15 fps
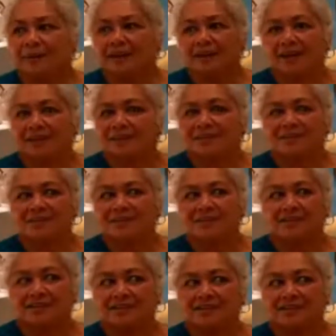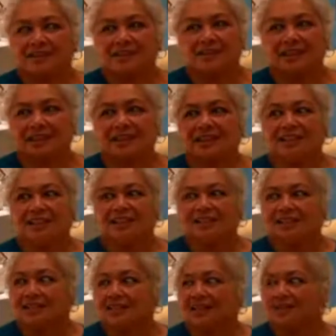I'm just standing in
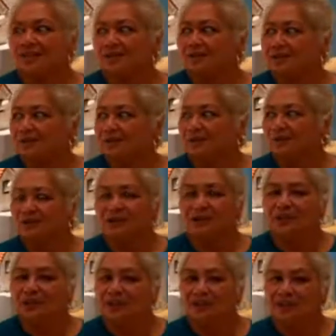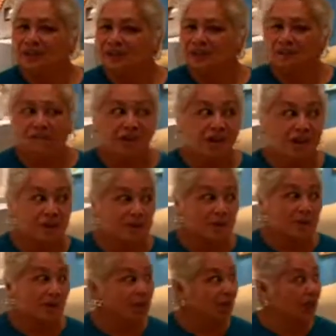this gallery. We could go to every artwork